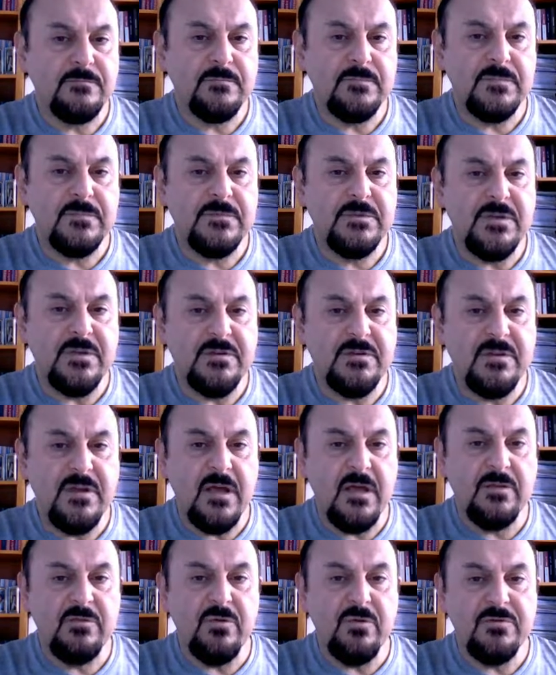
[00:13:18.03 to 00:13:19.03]
Just
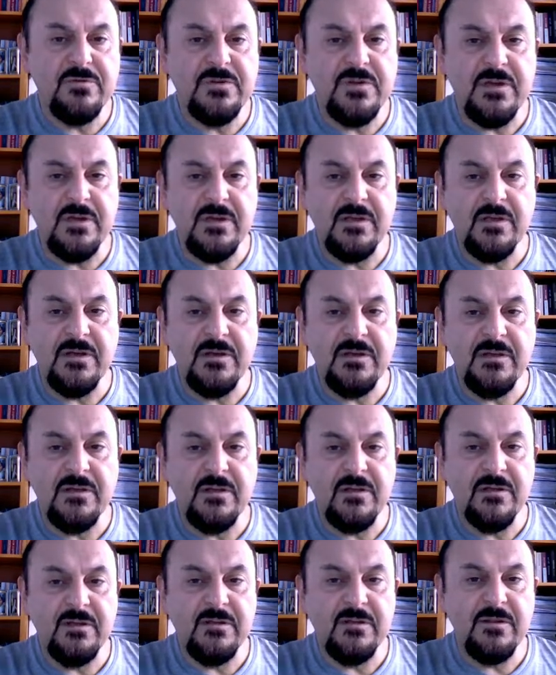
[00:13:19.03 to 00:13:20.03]
don't see
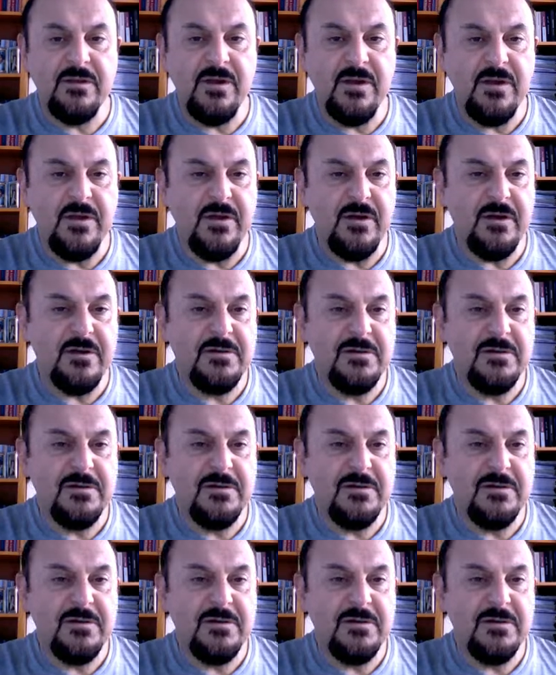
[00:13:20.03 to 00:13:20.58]
here.